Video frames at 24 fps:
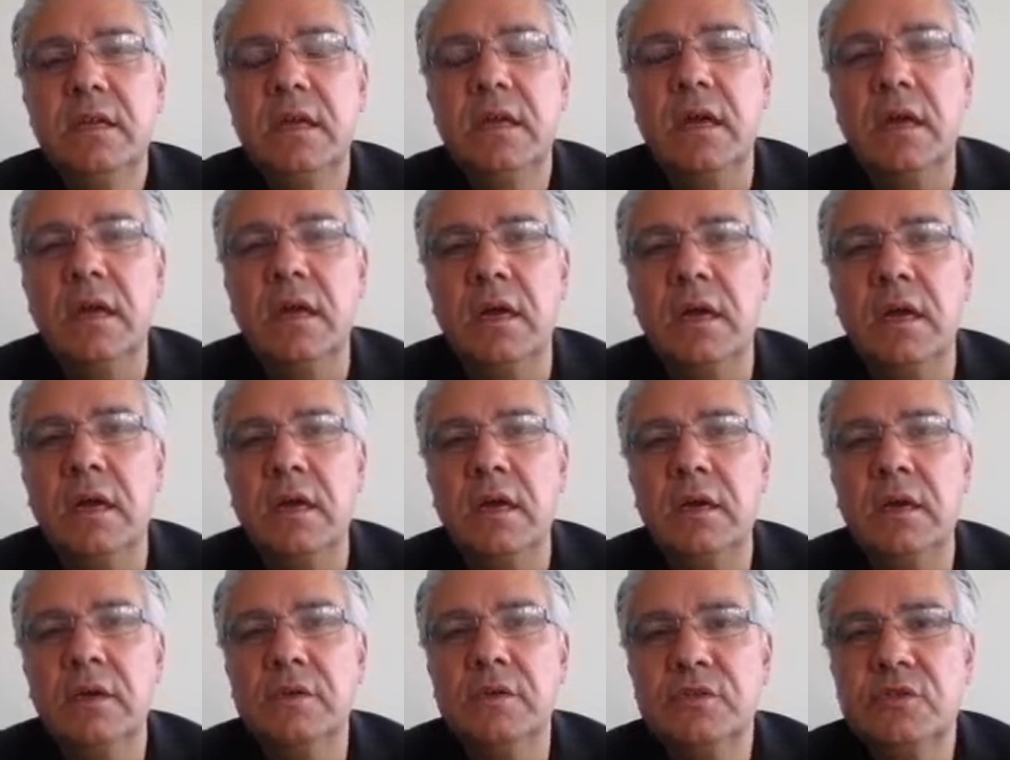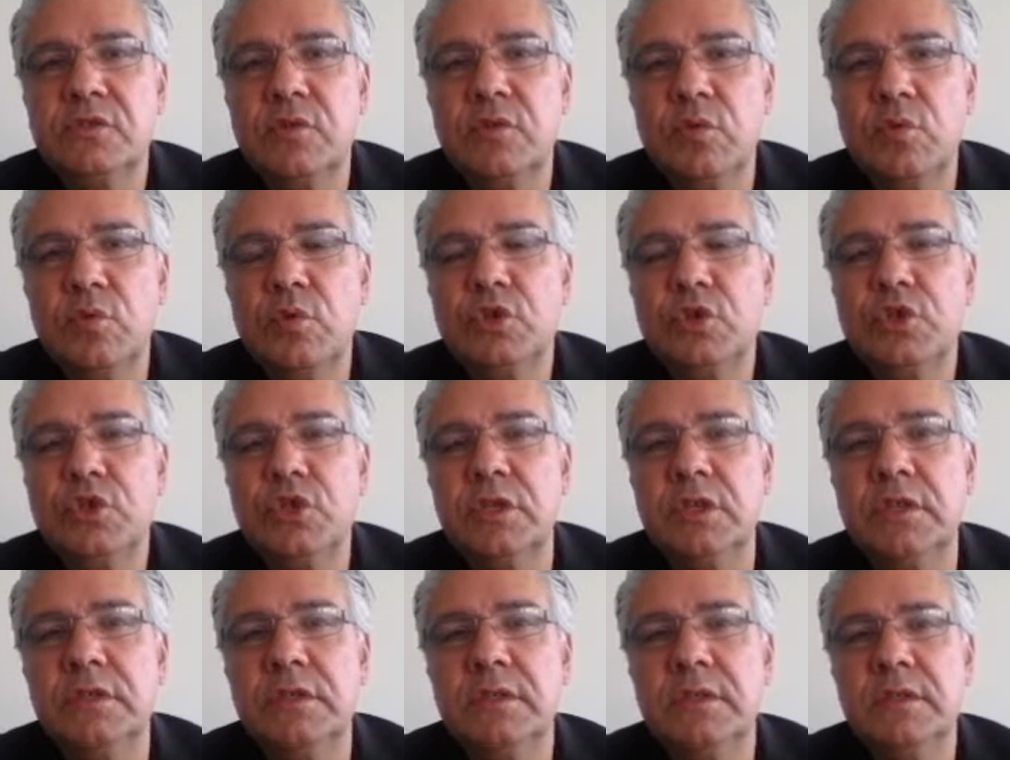a
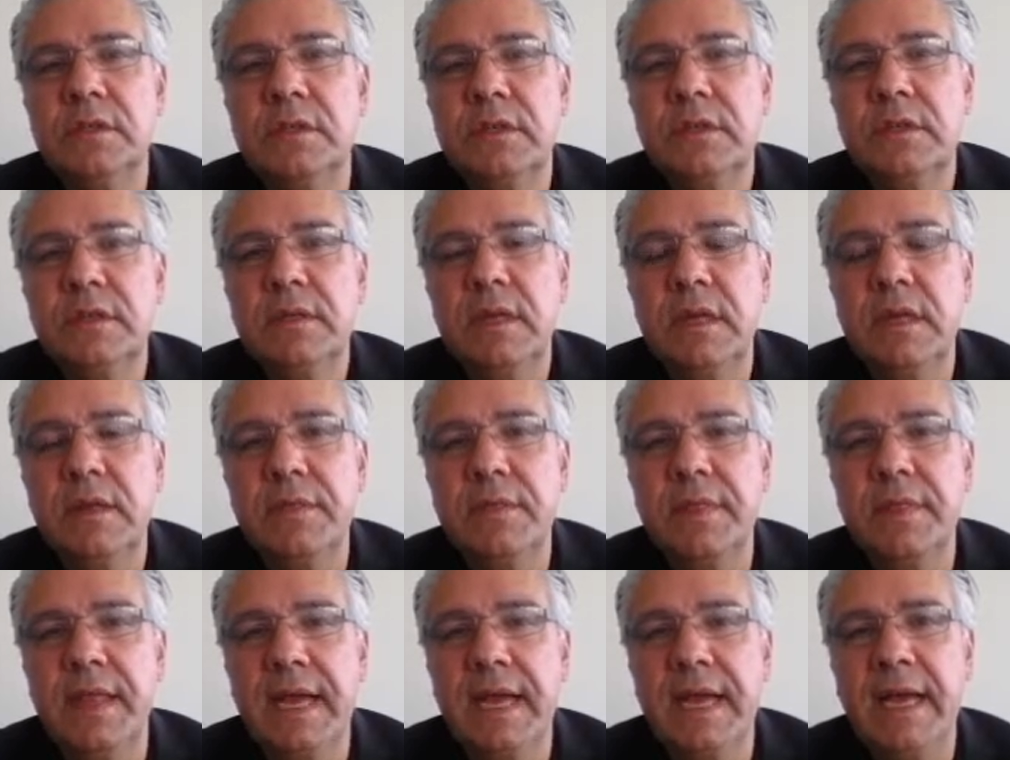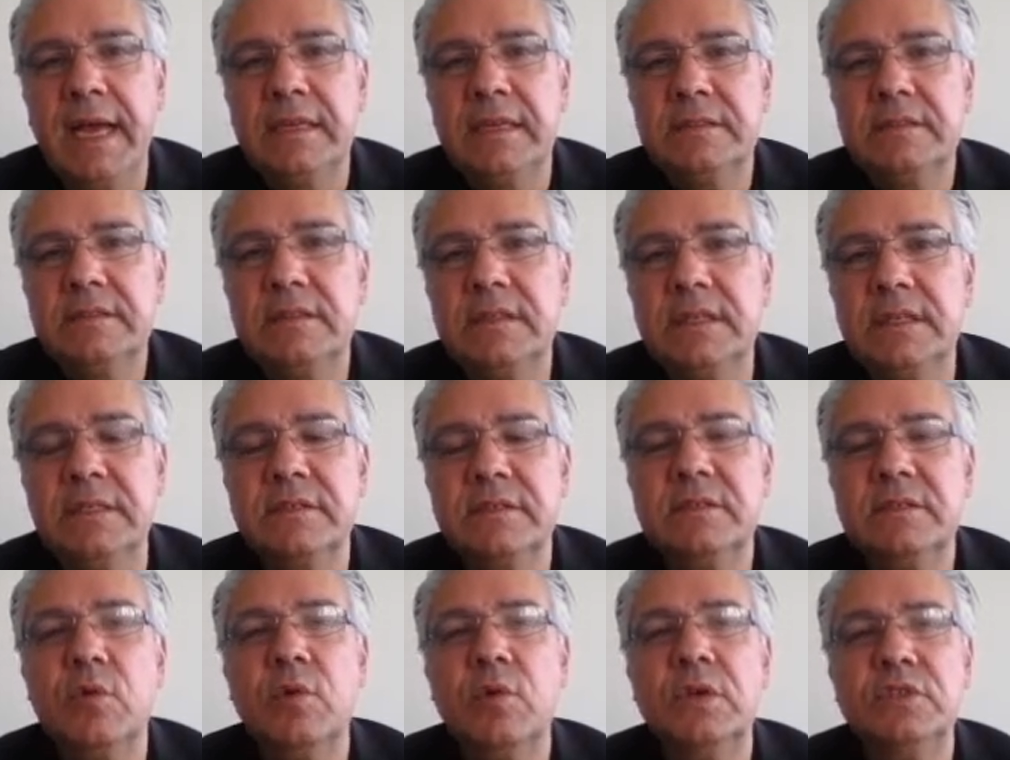solution that
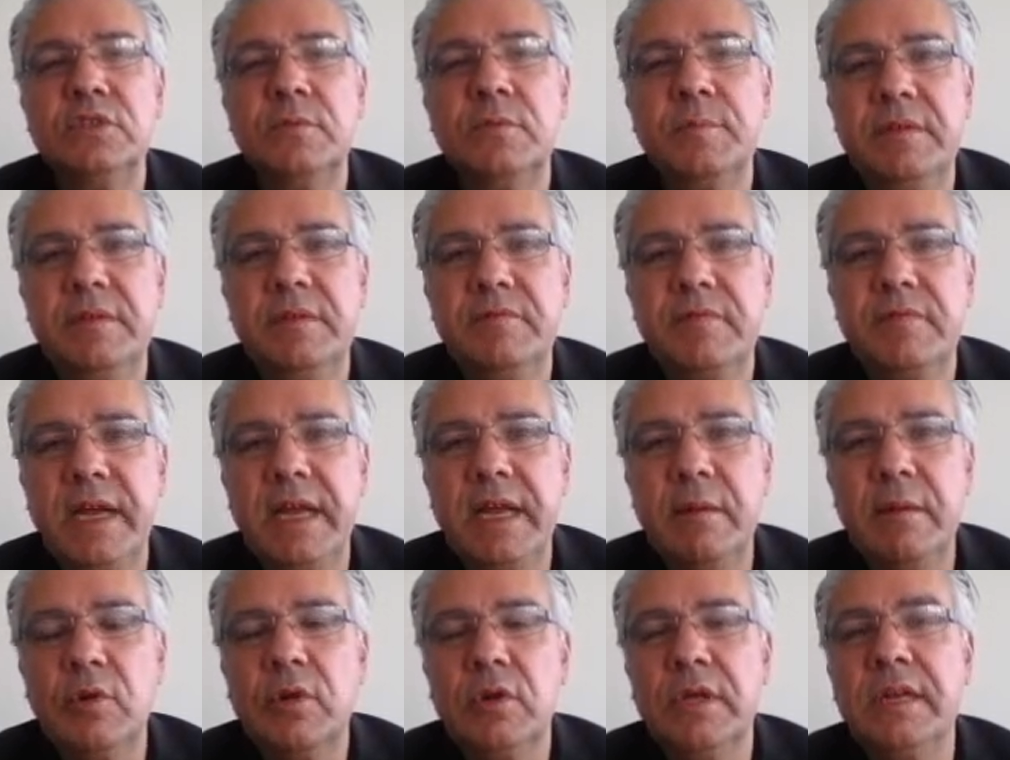is going to be viable.